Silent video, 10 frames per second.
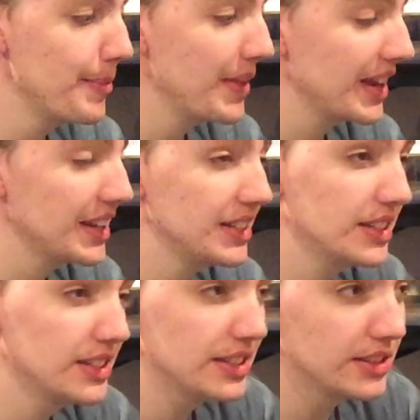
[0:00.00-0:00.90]
not
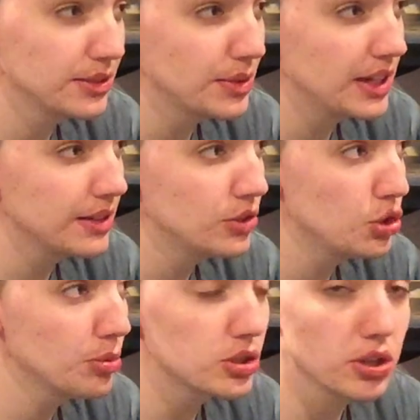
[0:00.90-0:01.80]
gonna wait too
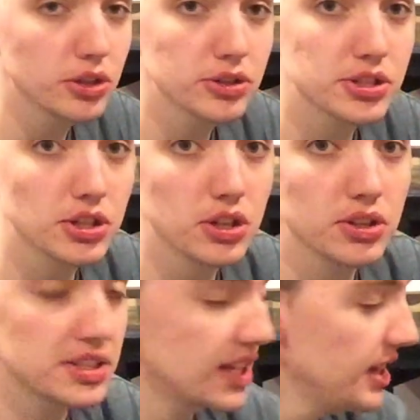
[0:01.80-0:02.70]
much longer, so
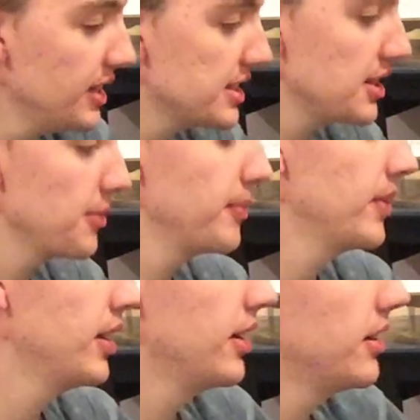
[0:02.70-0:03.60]
let's get into this here.
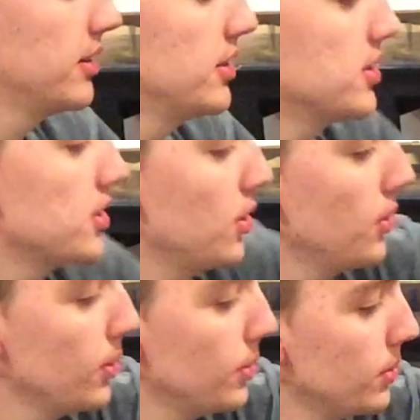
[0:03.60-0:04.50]

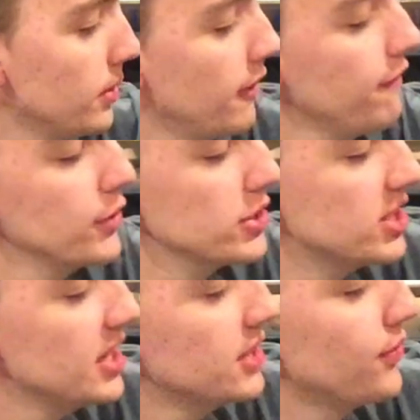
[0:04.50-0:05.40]
So first
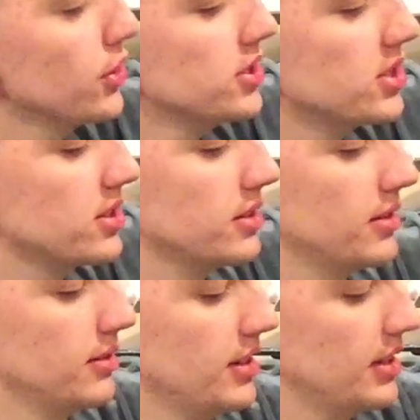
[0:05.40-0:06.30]
things first,
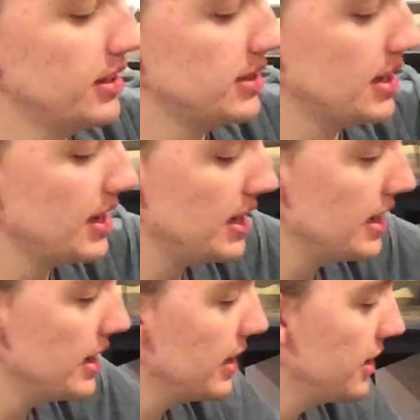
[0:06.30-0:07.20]
I'm gonna
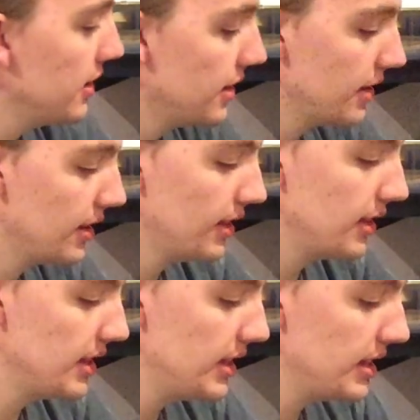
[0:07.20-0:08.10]
take
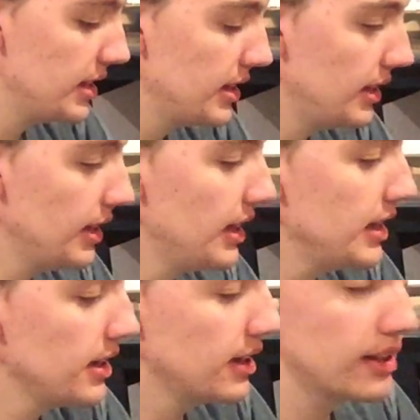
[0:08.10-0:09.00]
the
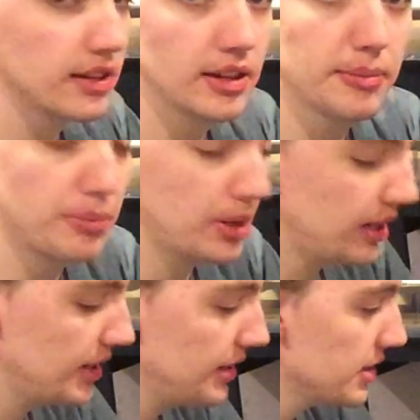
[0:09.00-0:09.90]
ink, put it
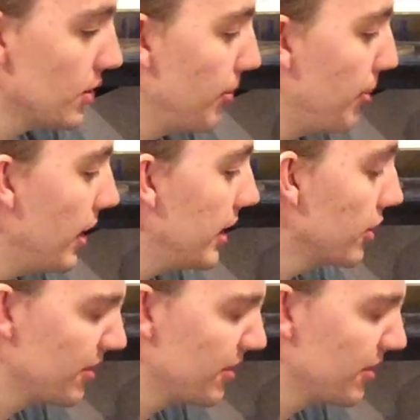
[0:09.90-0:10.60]
in this little pot,